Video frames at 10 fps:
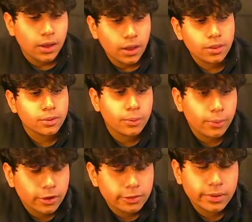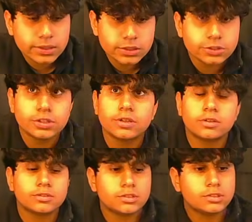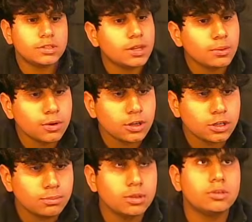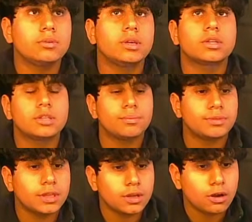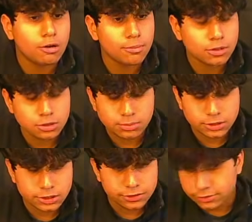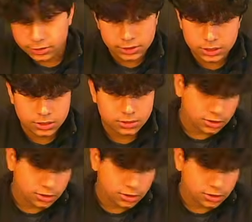Hello and welcome back to the channel. So today we're gonna be doing something a little bit different than